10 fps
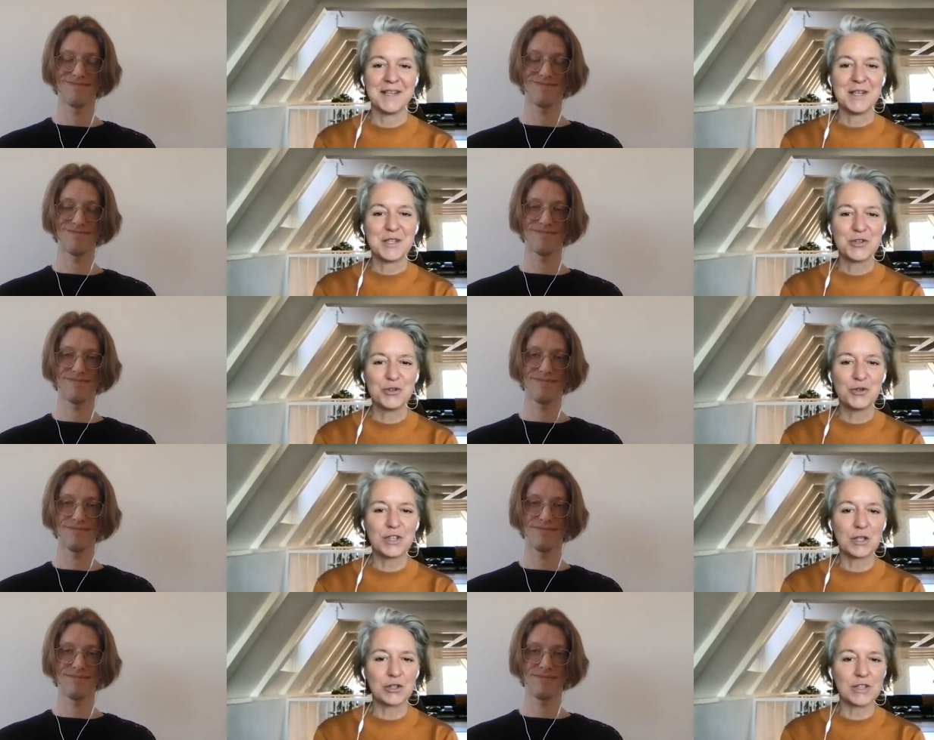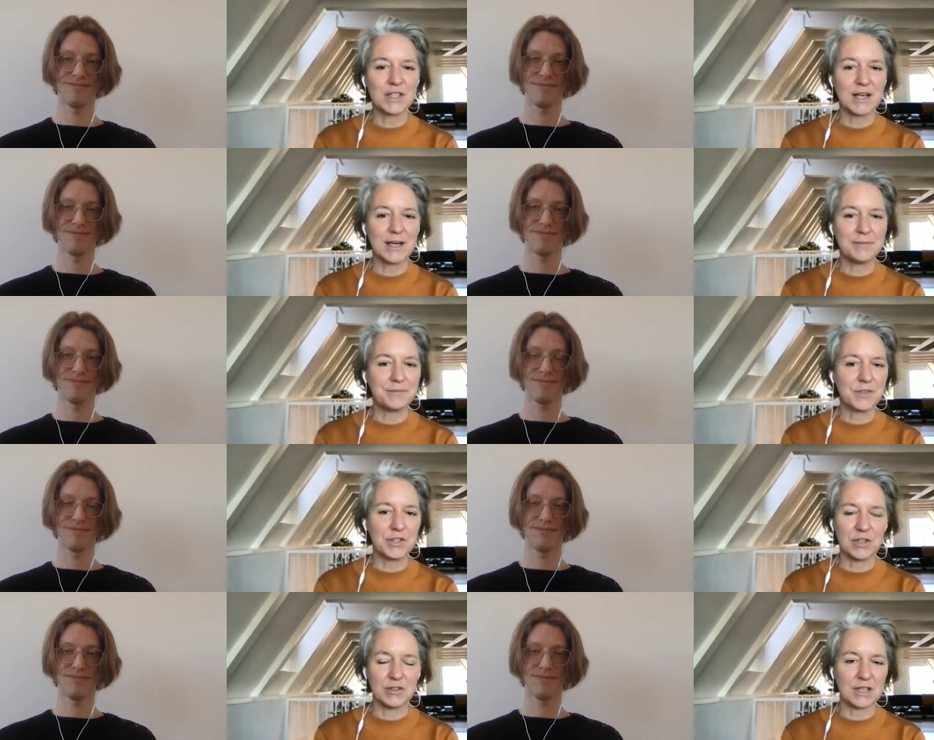Speaker 1: So you can learn, a
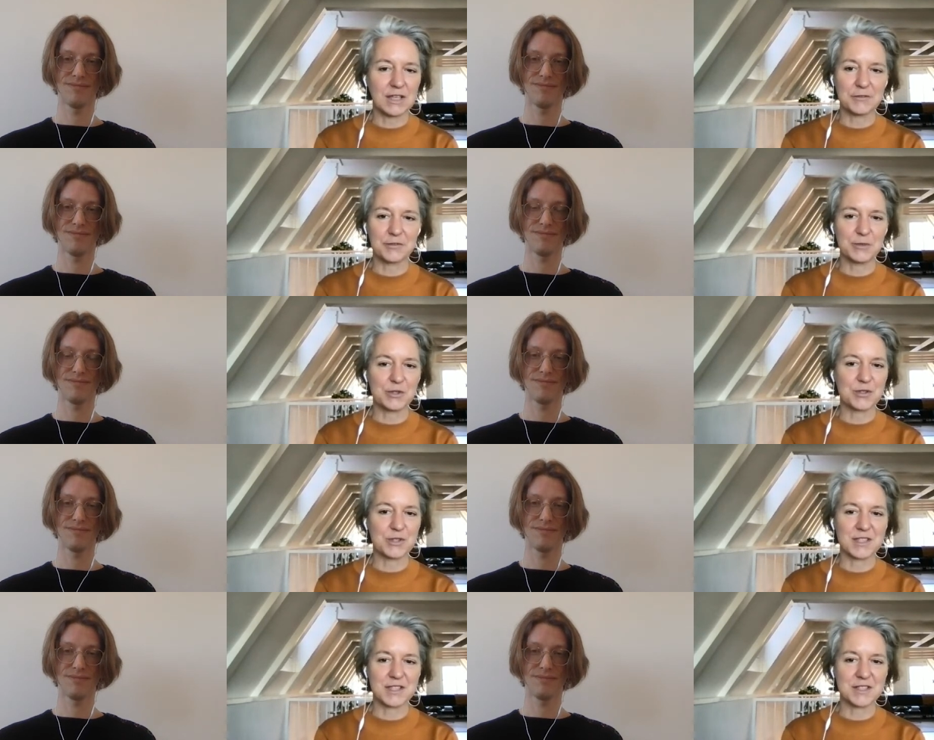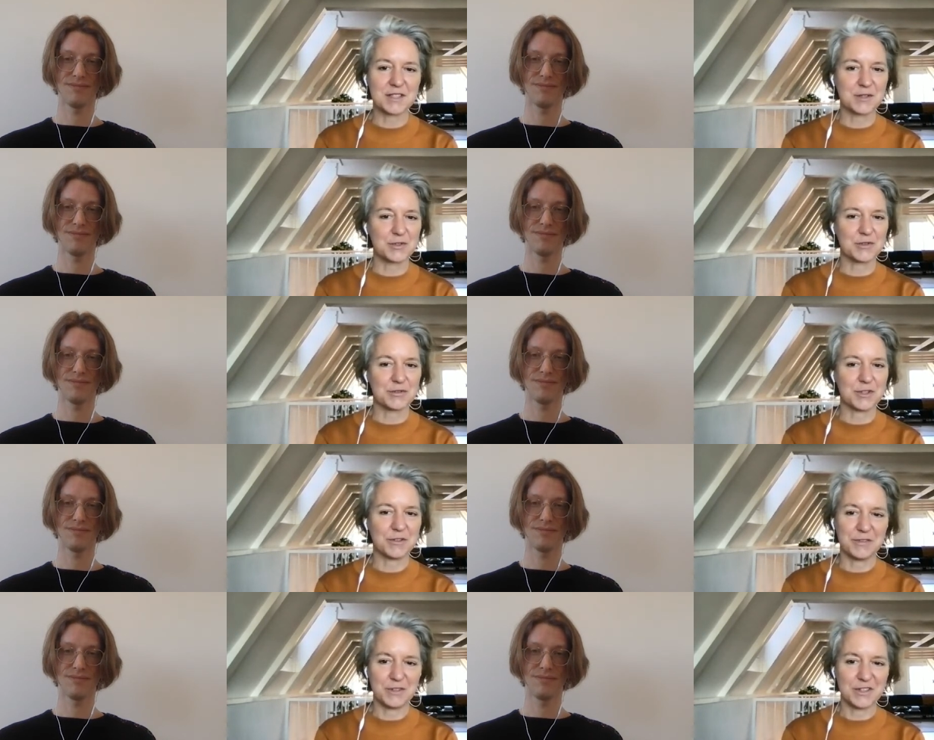lot from your successes and also from your
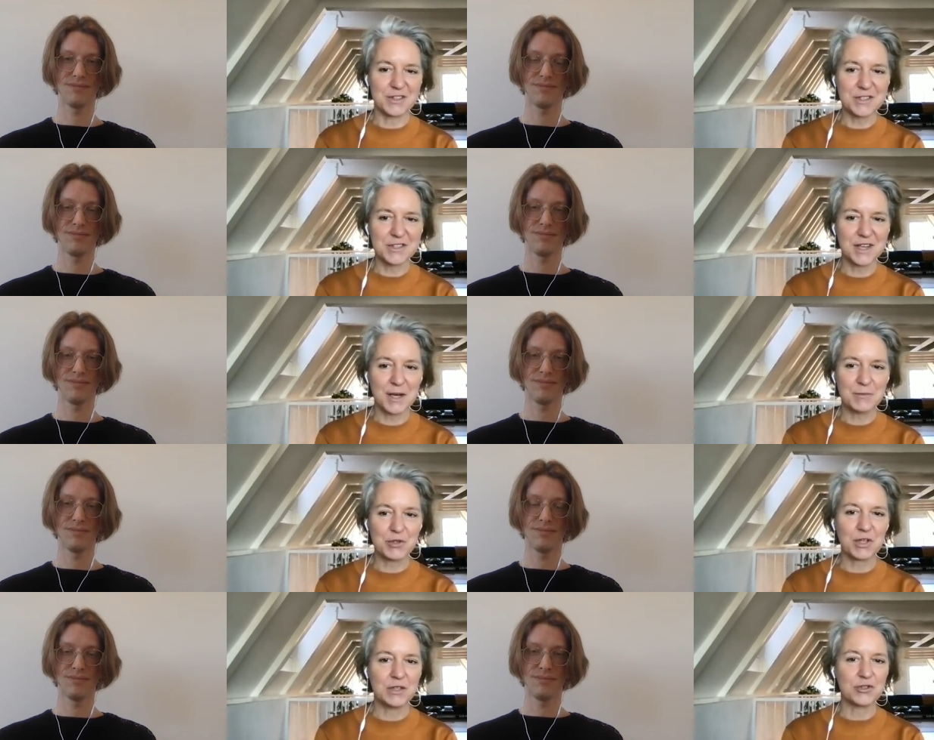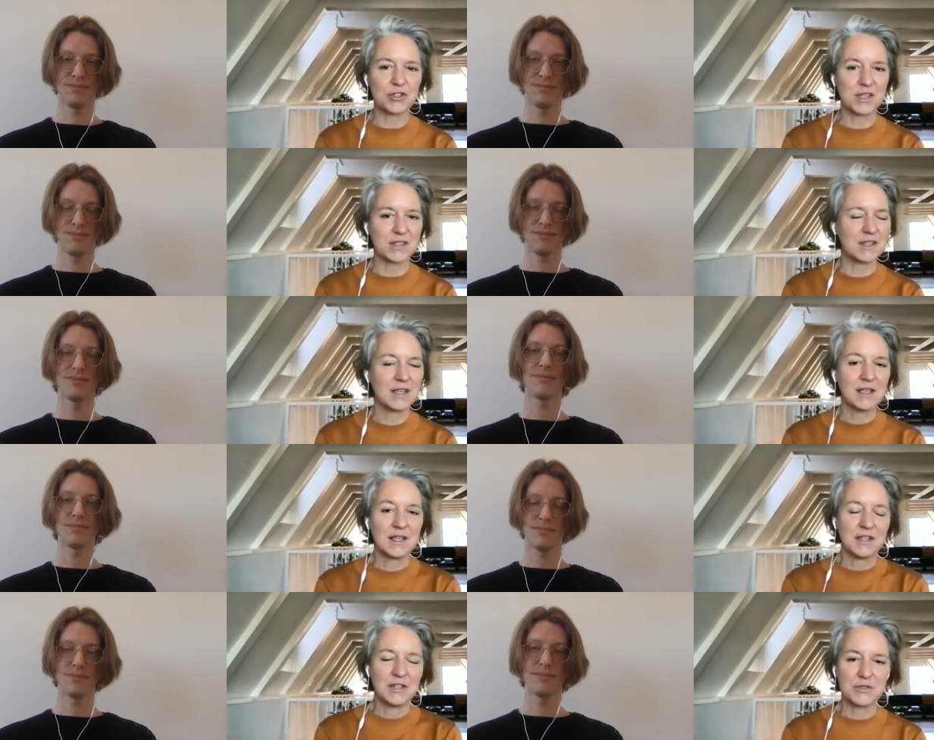failures. So can you share
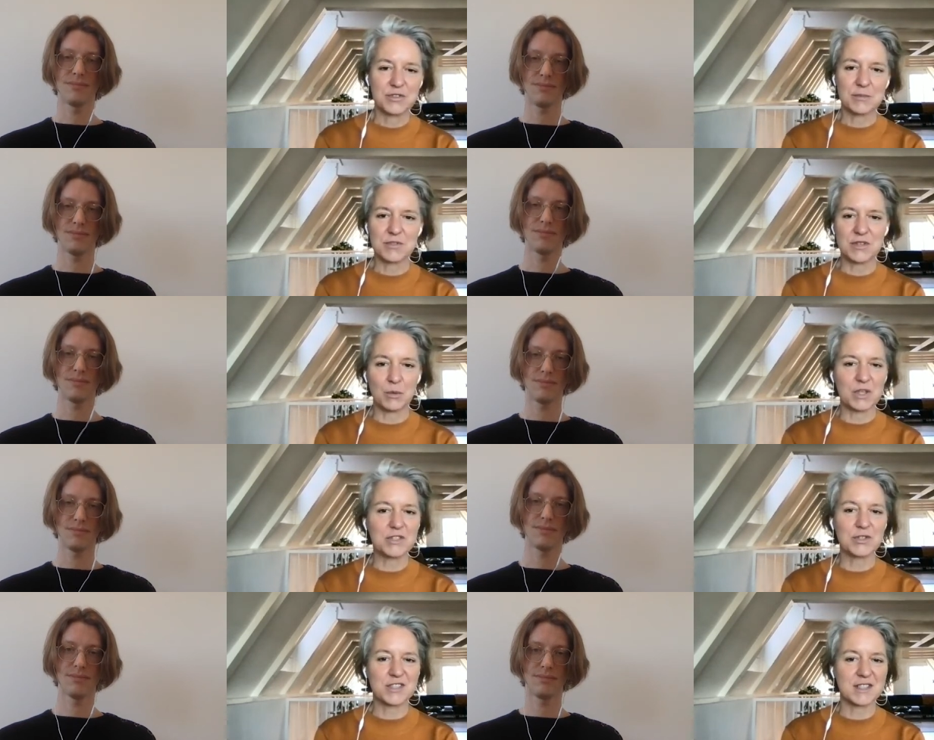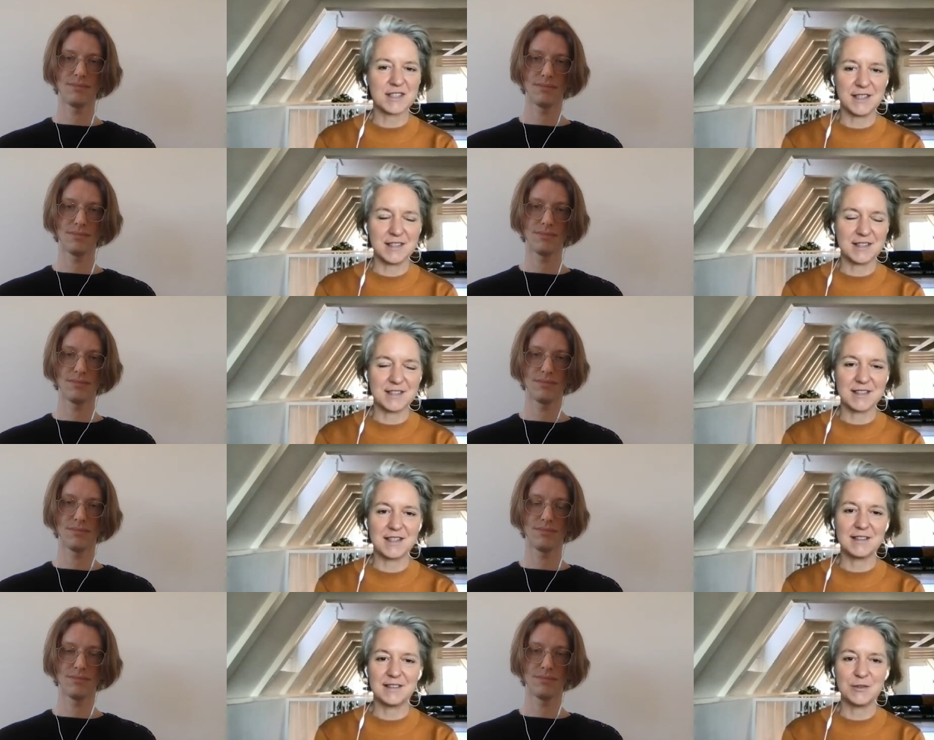one success at Ace &
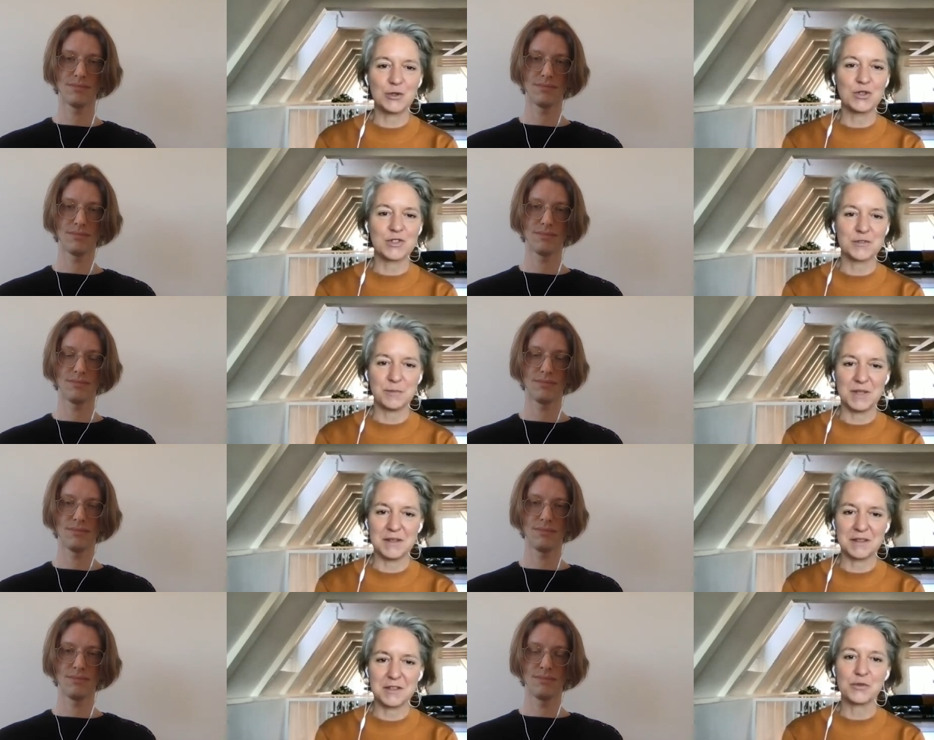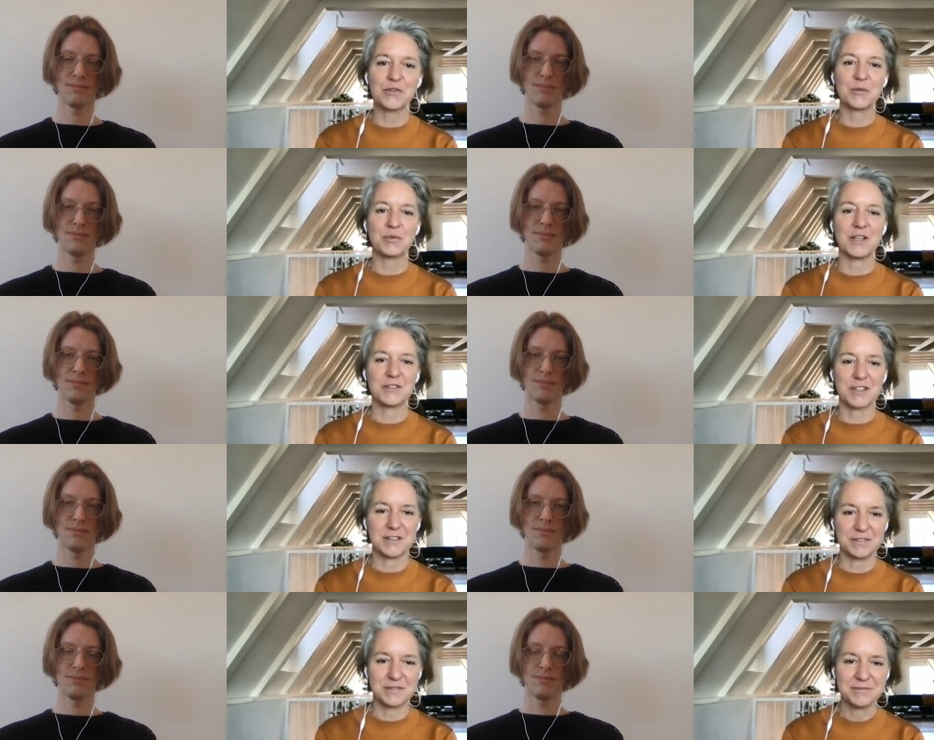Tate in the 2 years you've been there that you're very proud of?
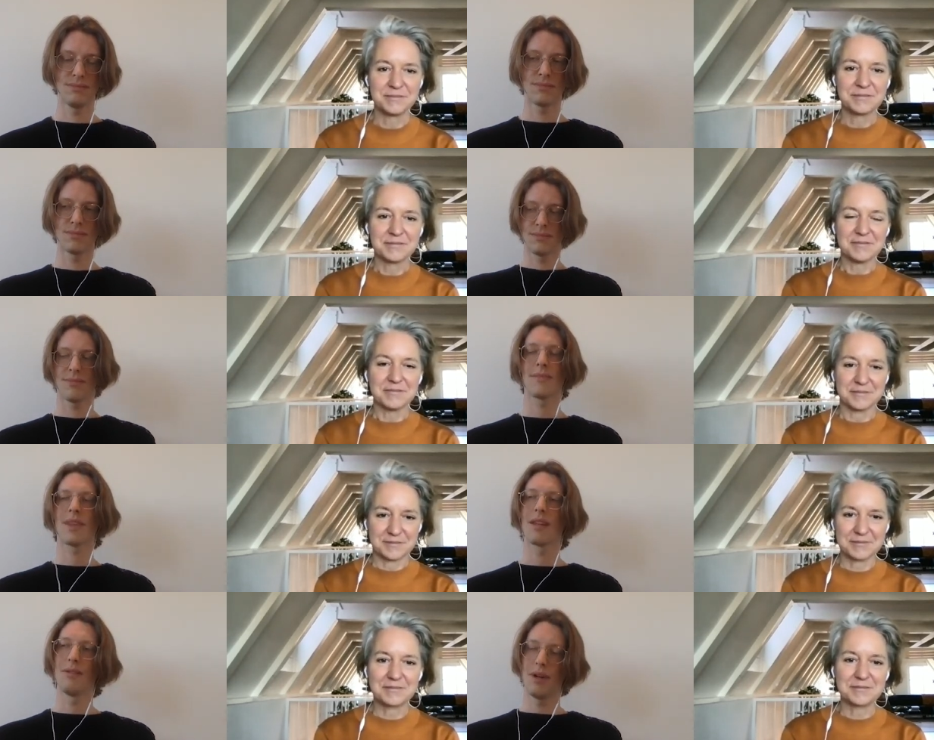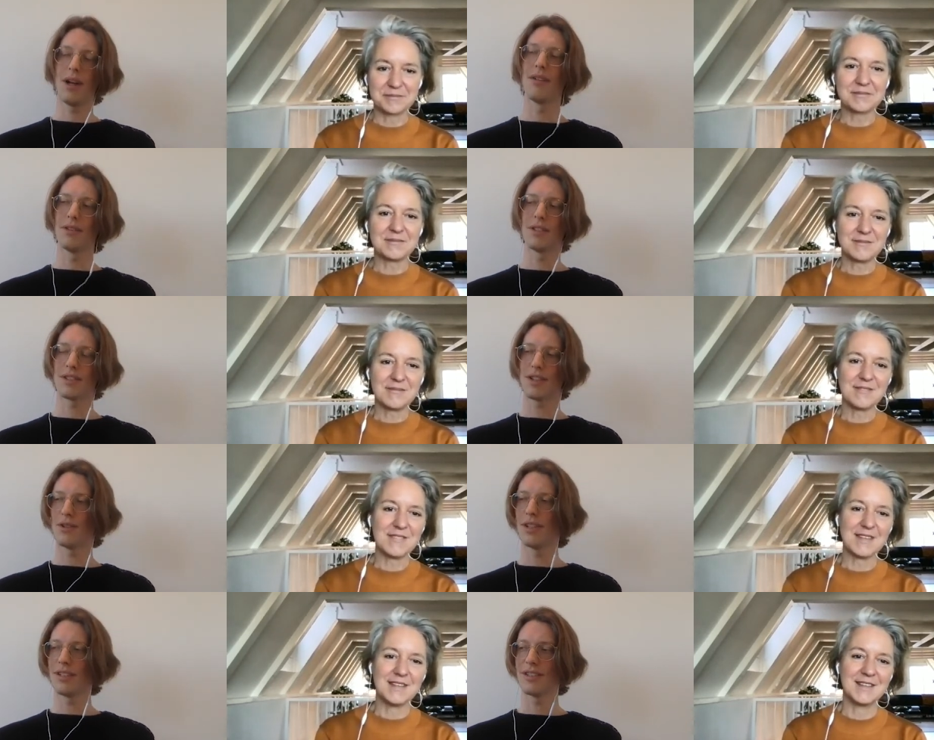Wow, that's a good
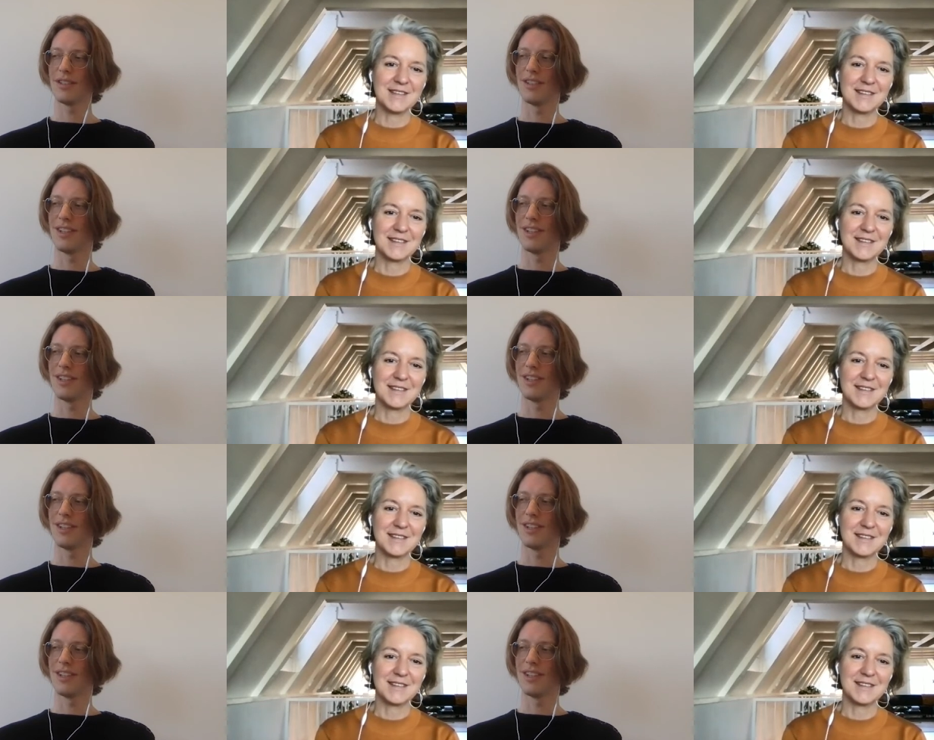question.